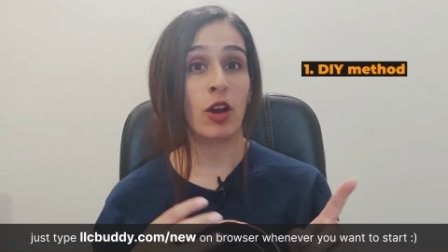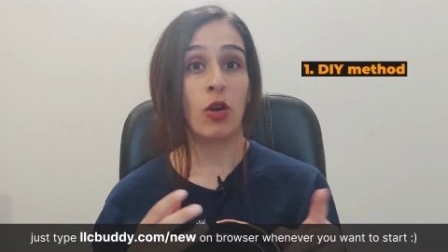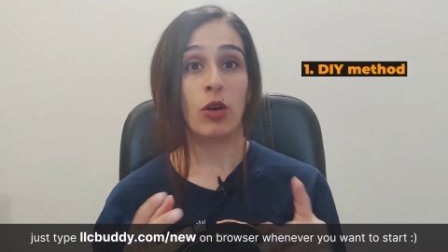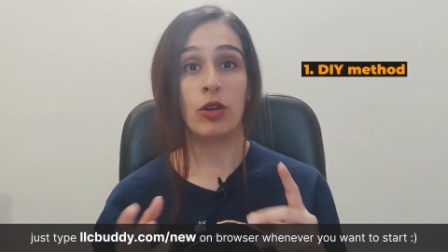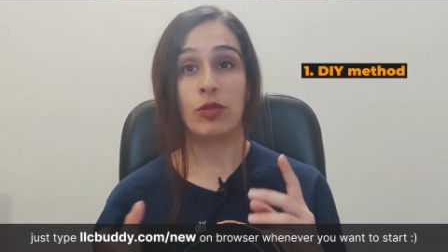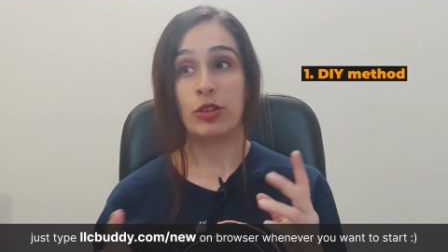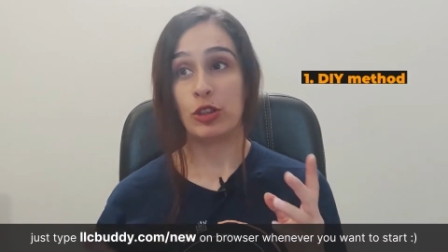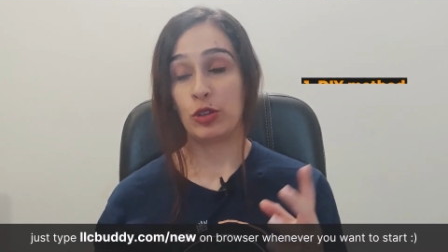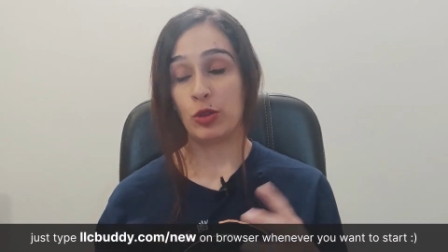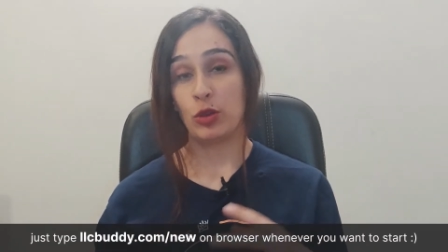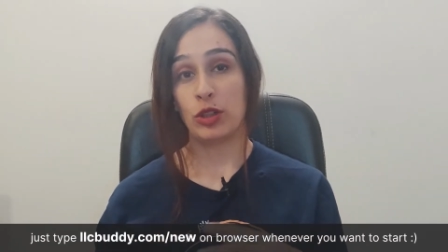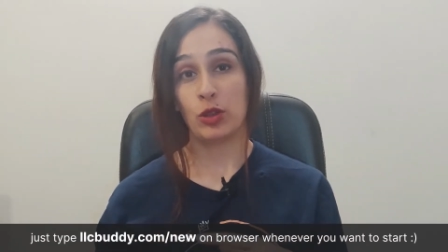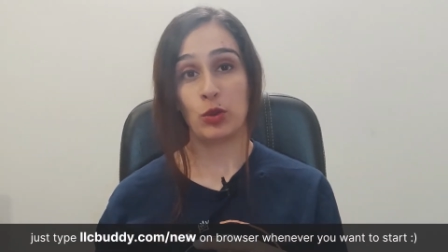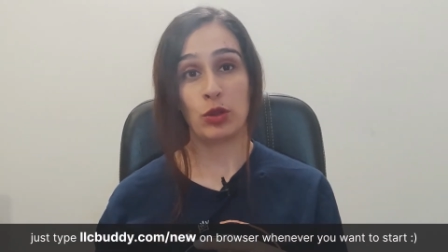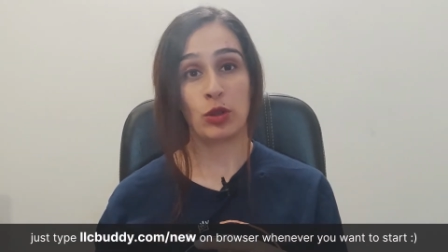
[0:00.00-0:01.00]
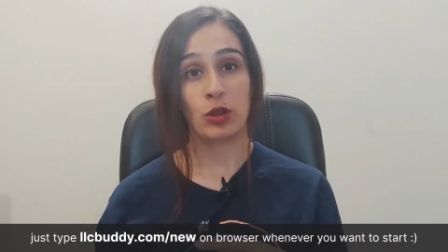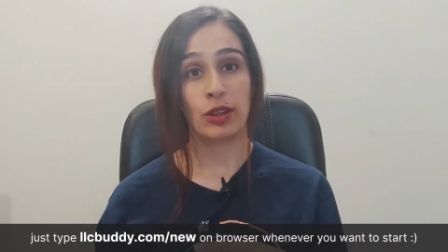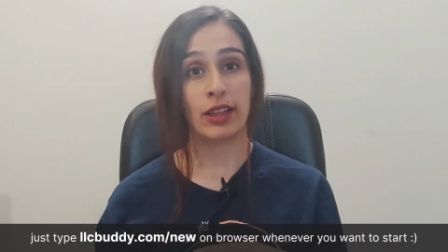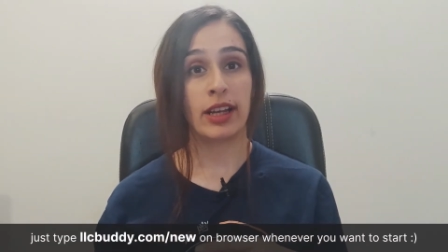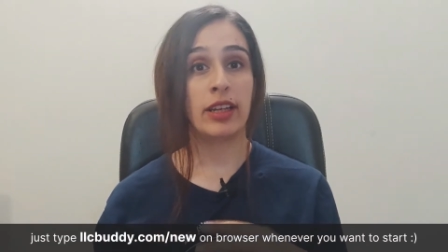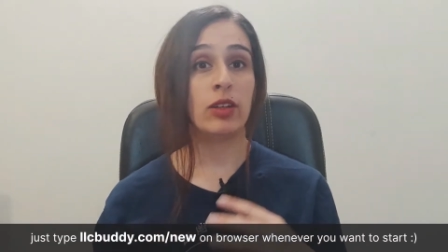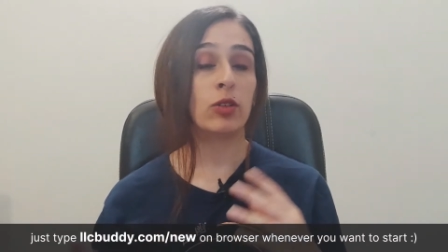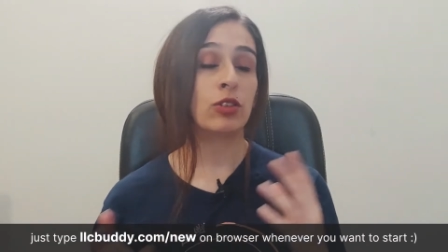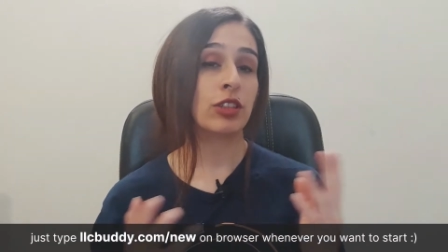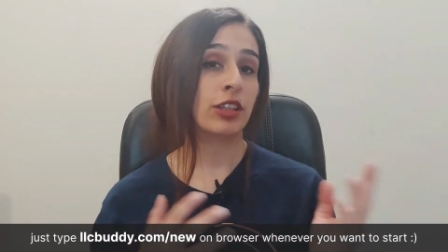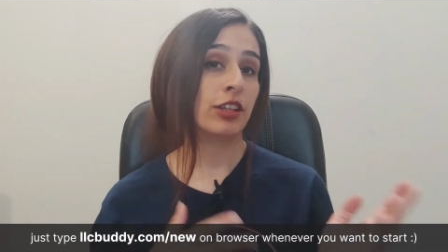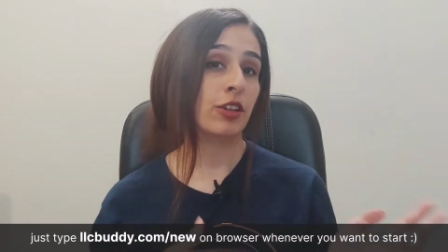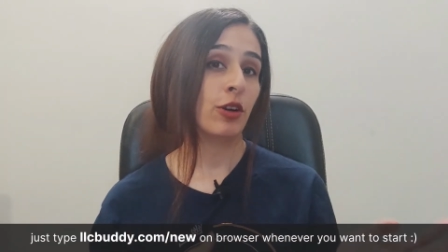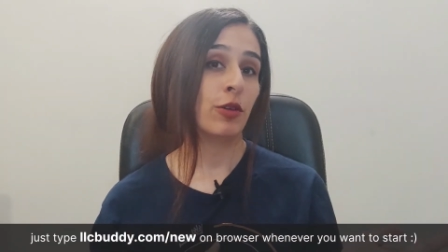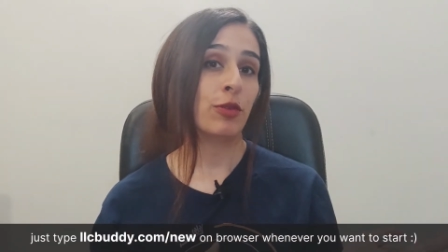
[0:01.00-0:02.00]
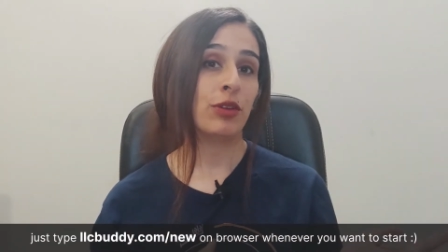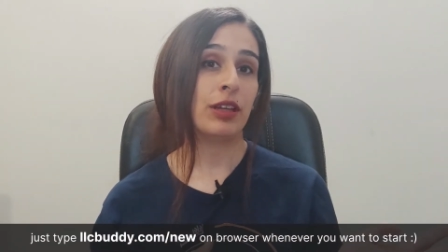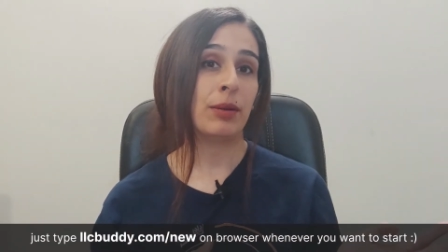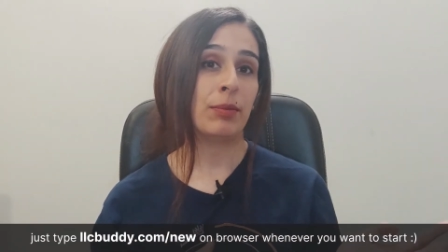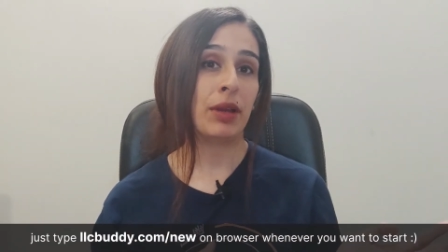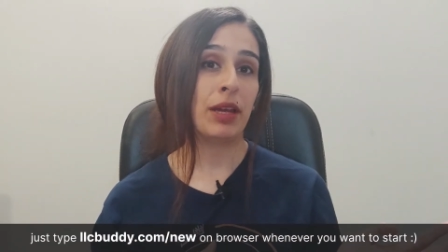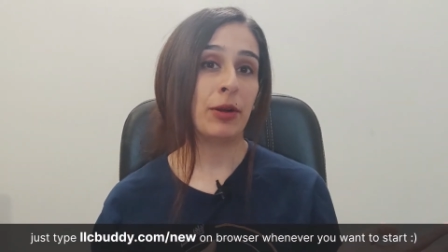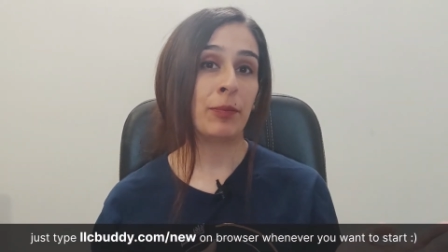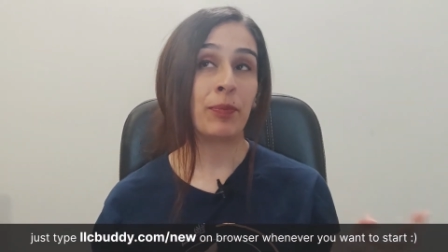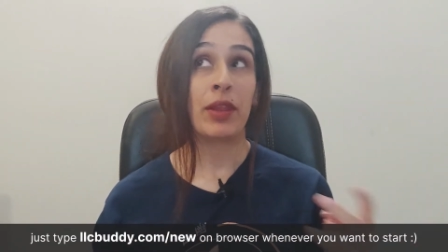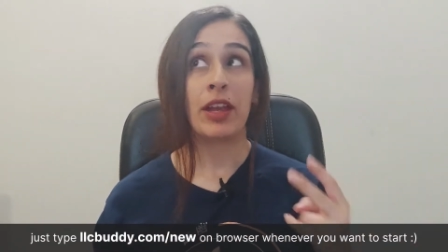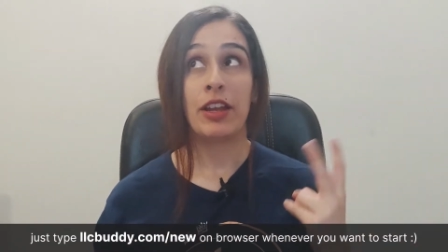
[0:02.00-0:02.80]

or that you can do it online or send it off via mail.